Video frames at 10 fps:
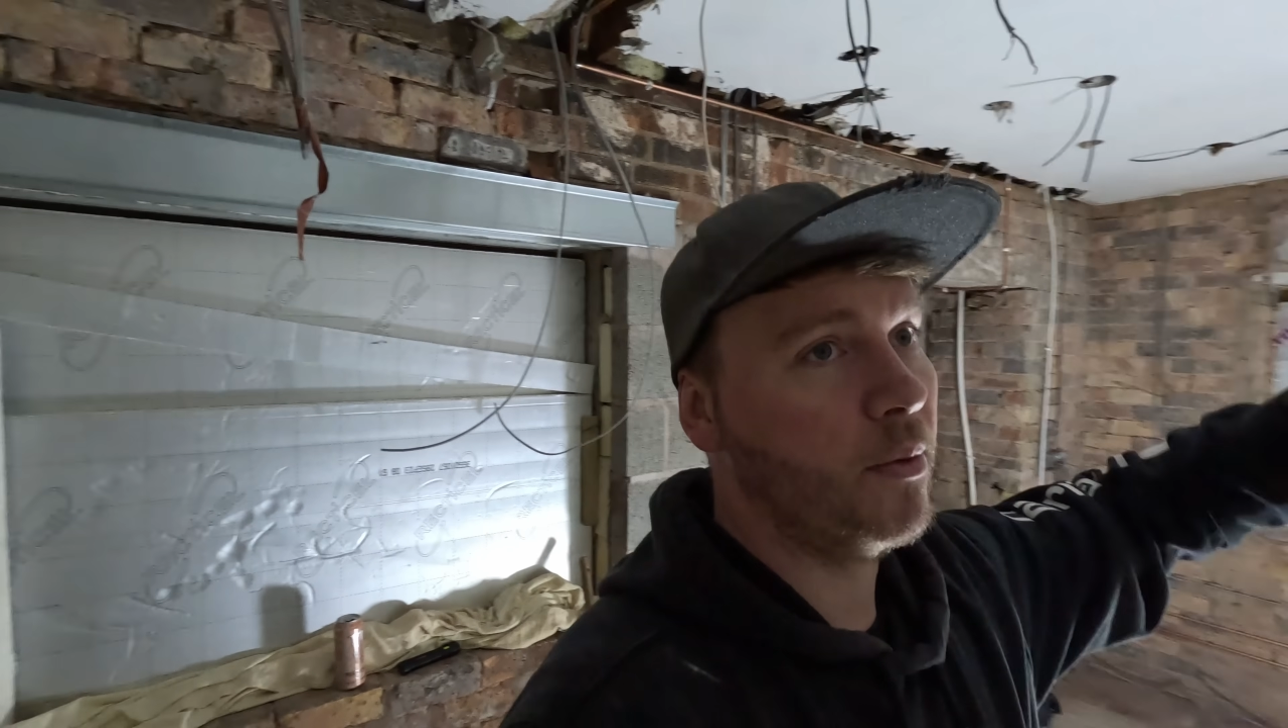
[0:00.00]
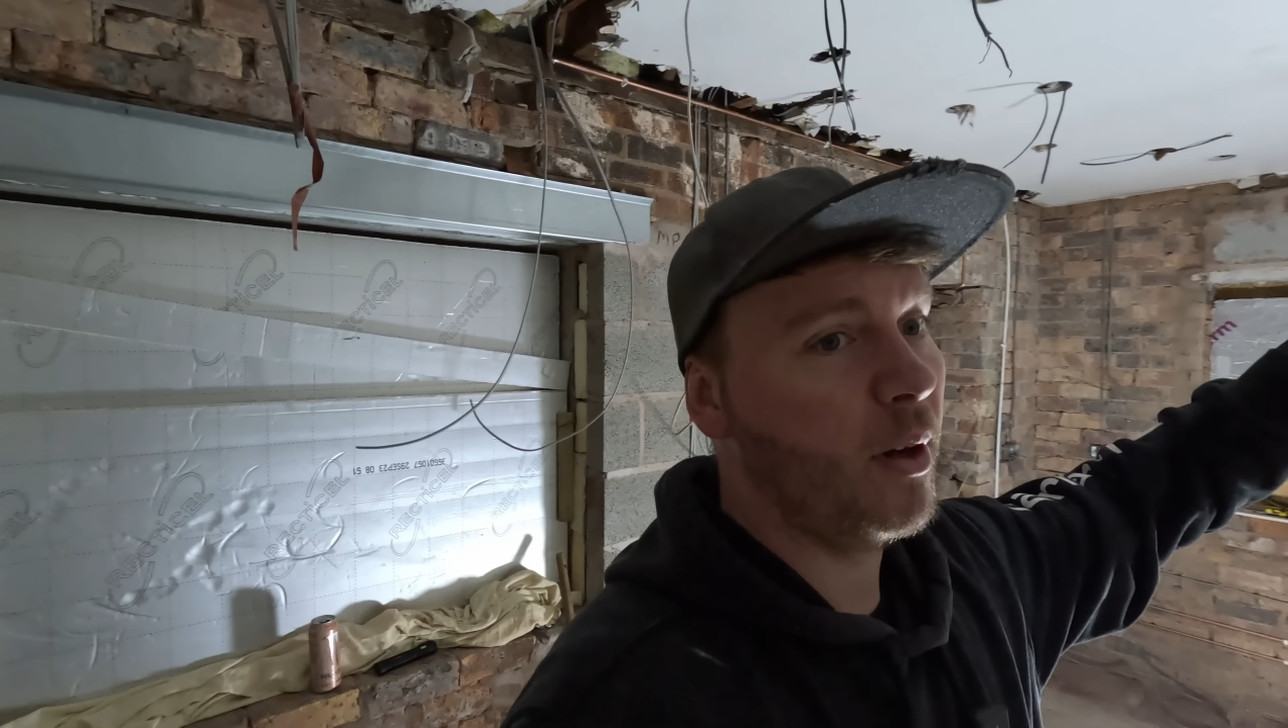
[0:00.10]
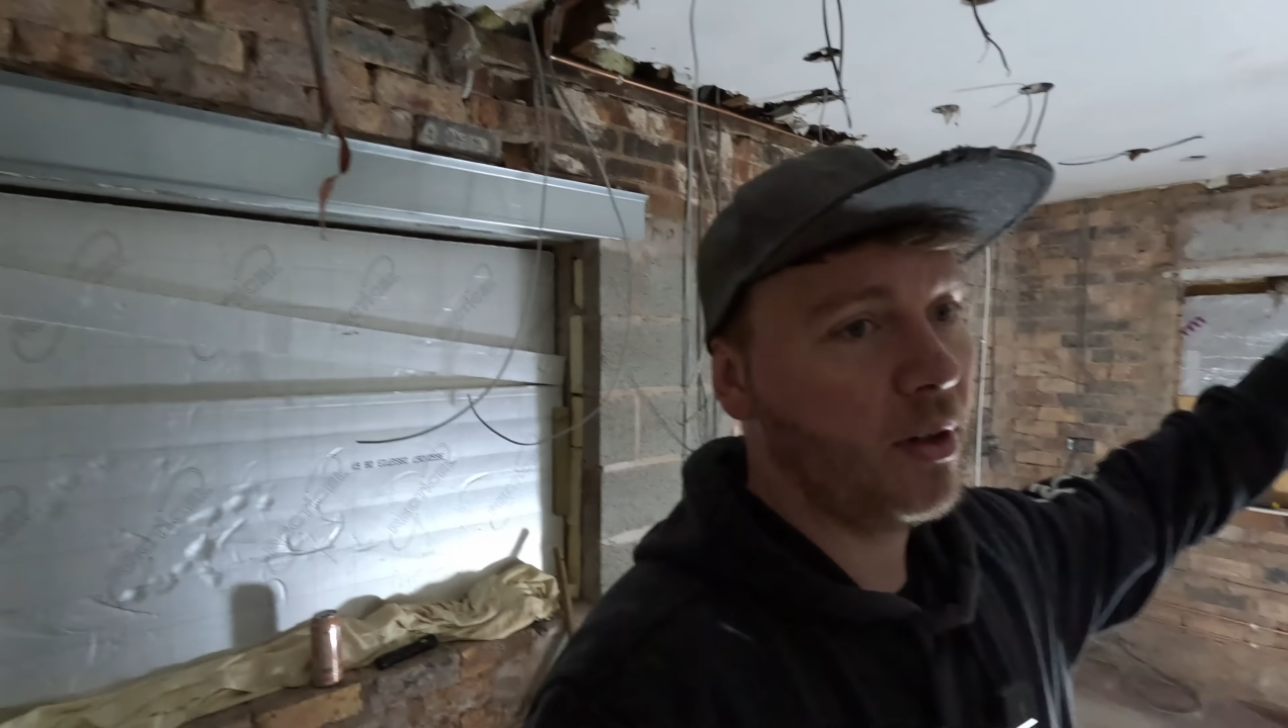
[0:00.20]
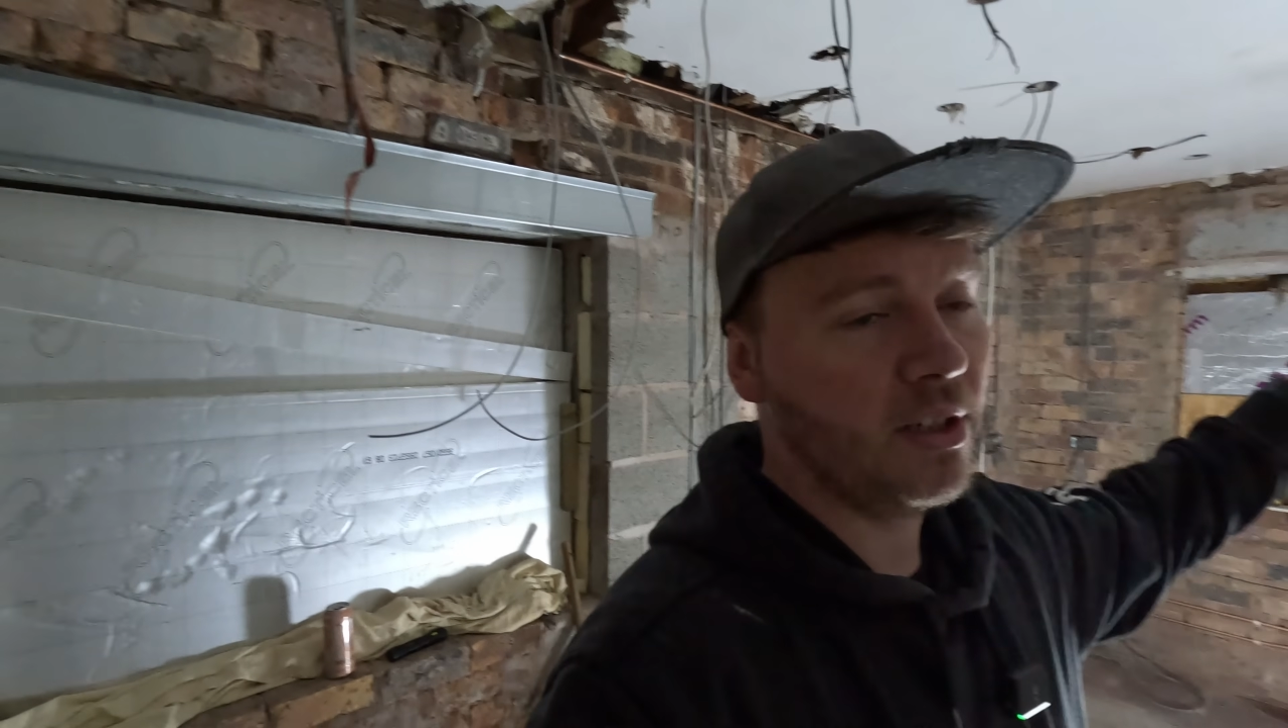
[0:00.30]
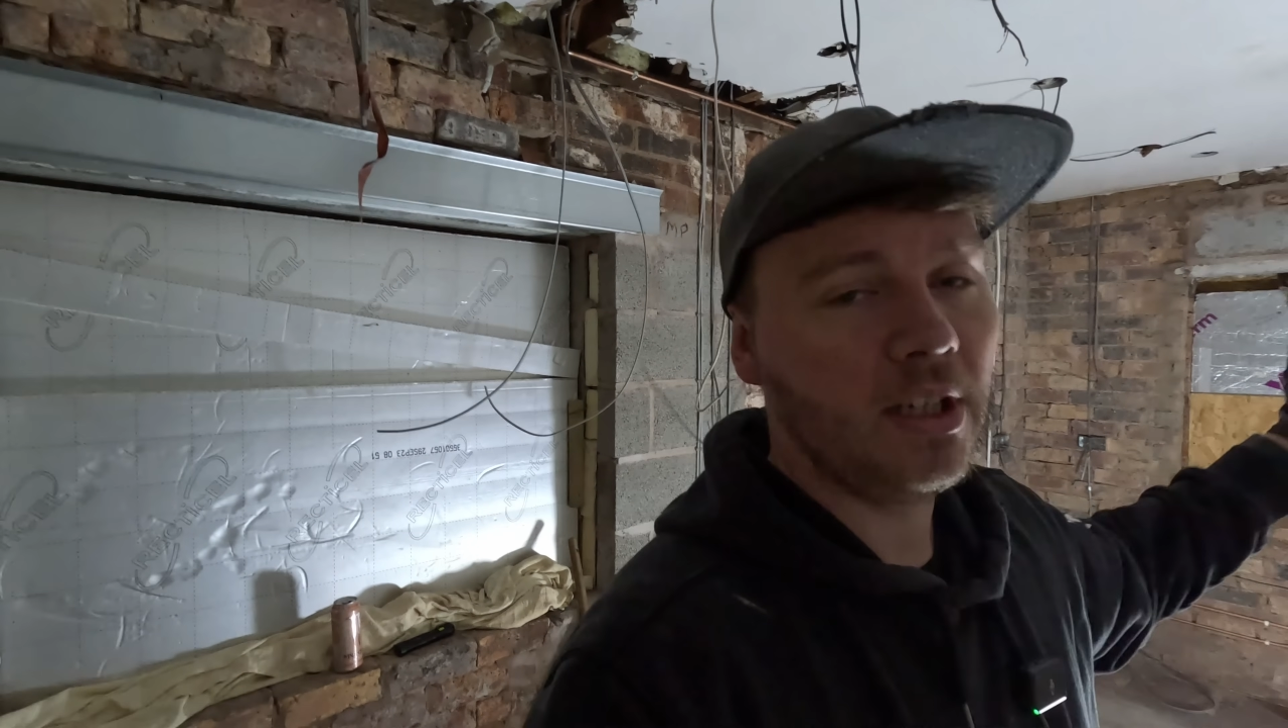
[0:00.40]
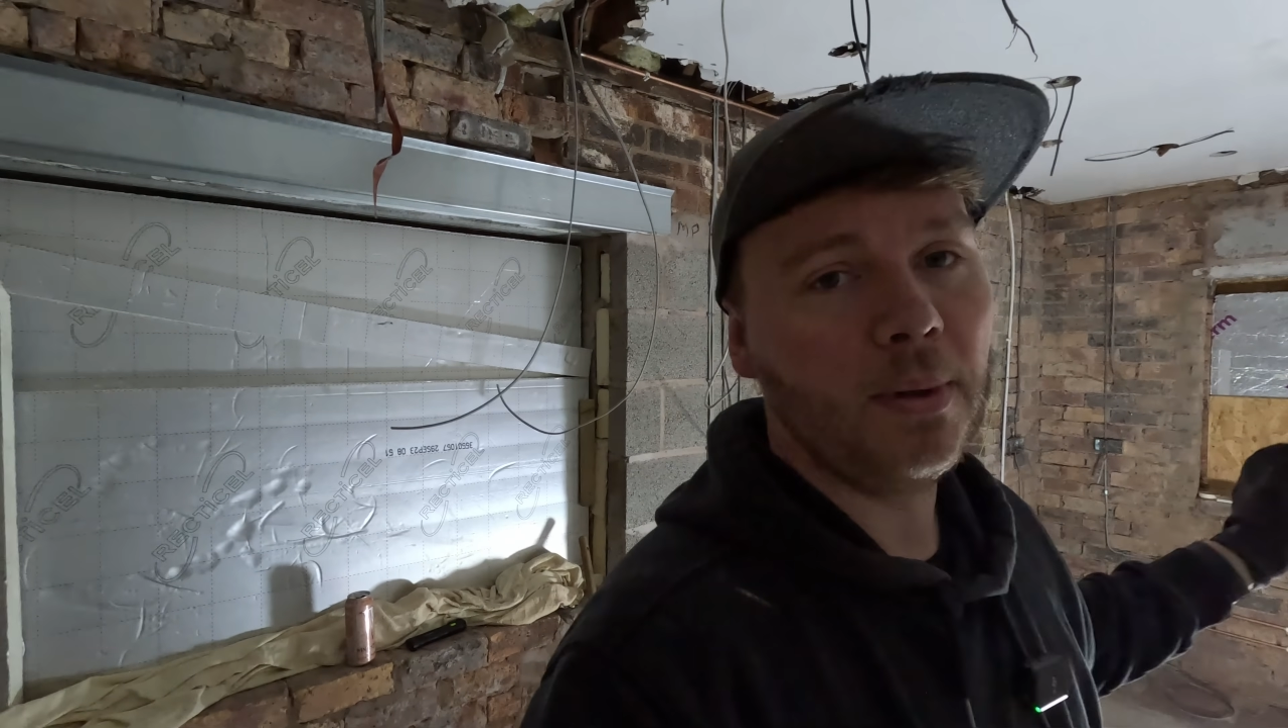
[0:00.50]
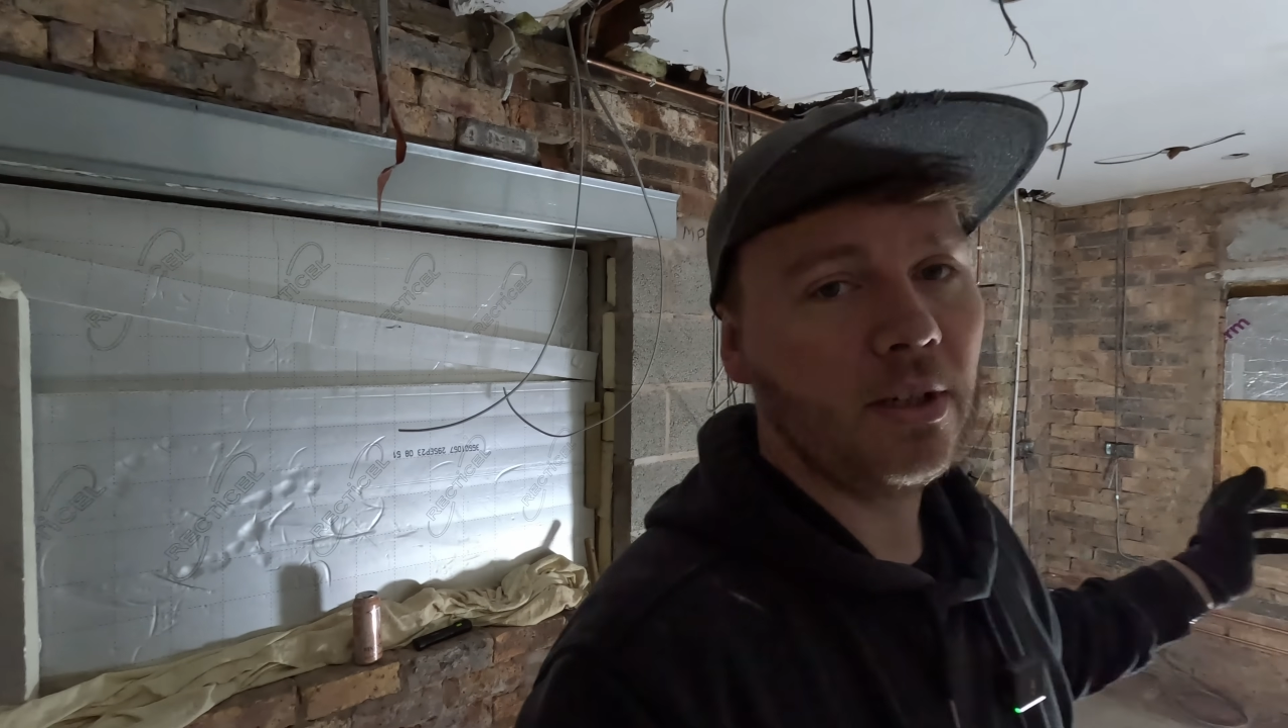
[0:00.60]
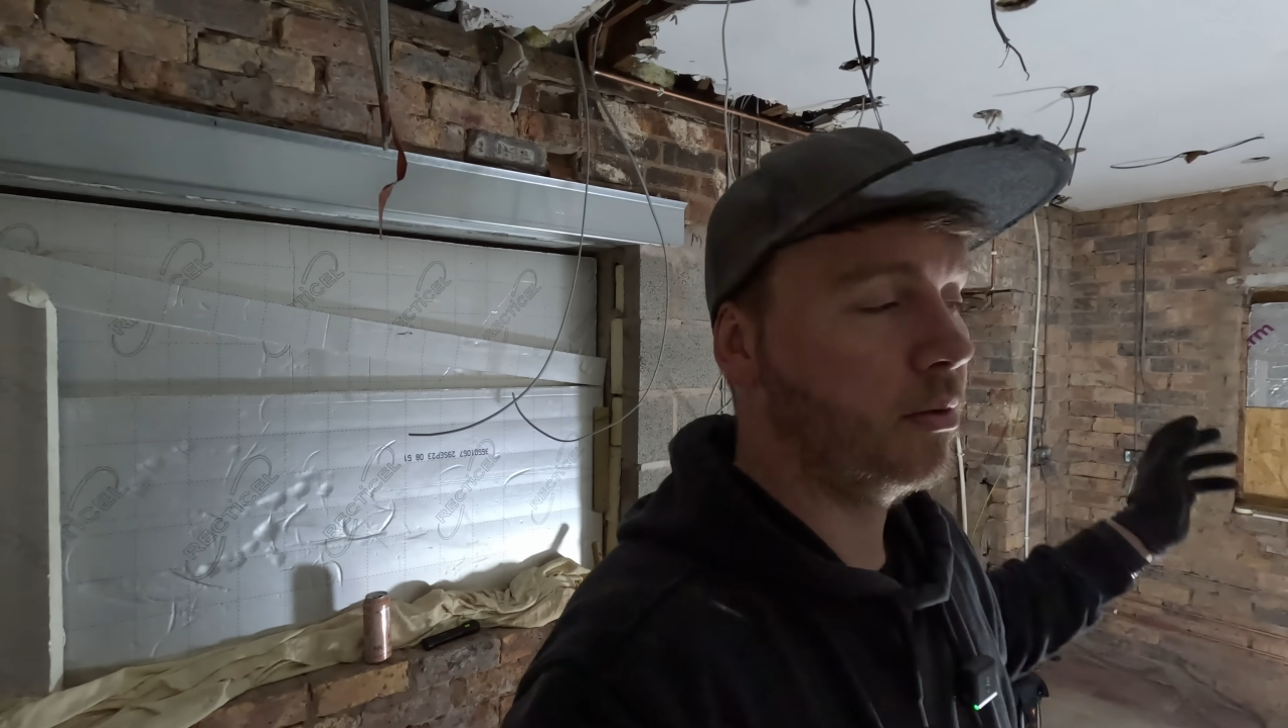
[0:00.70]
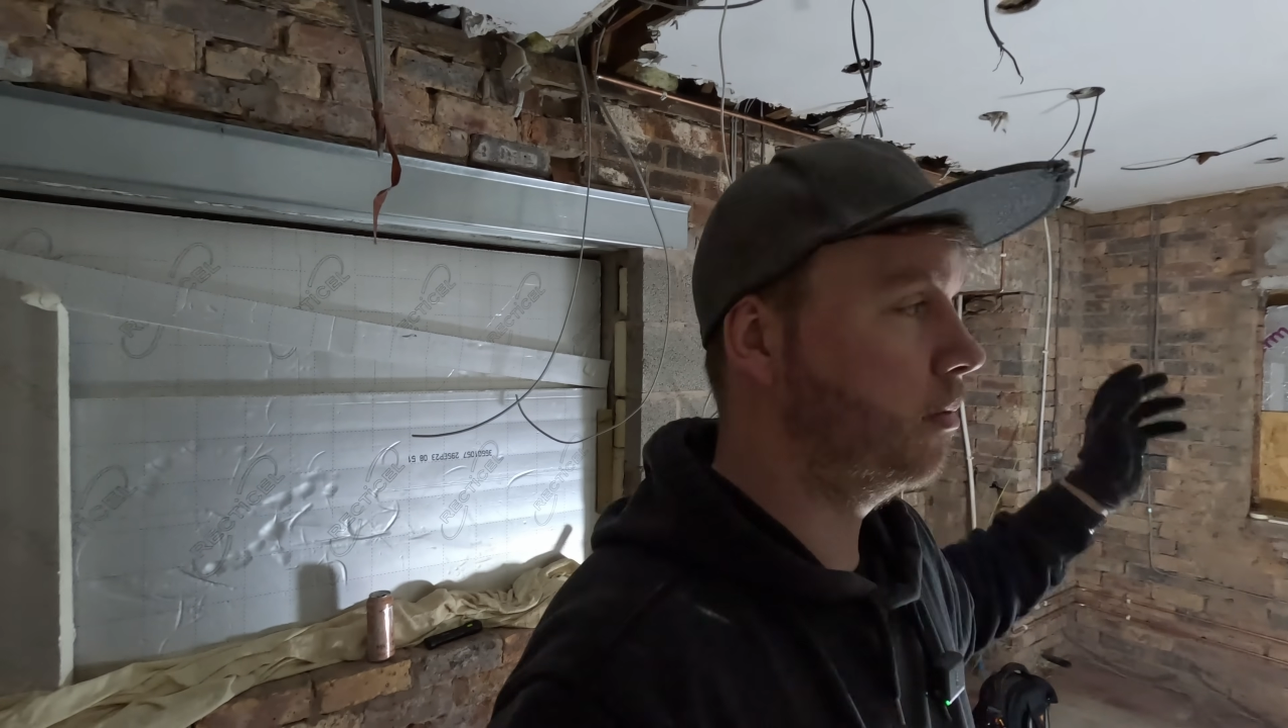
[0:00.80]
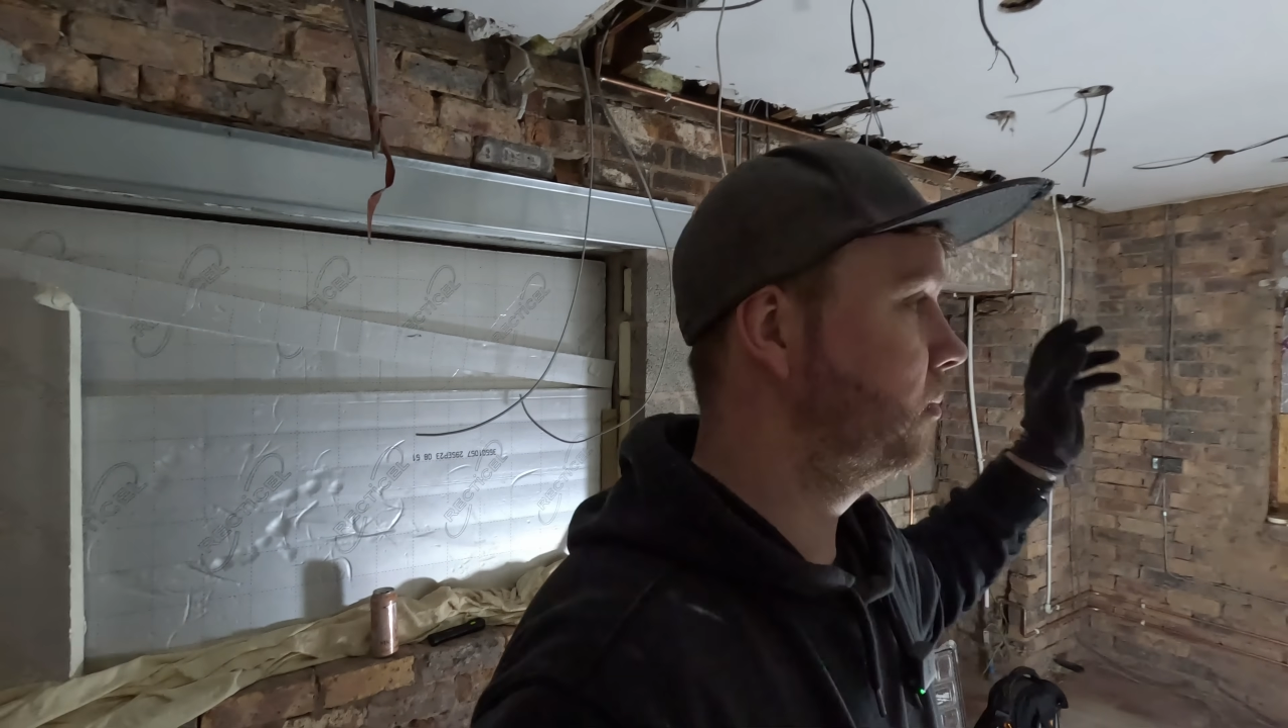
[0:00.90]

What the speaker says: stuff off because this bit's all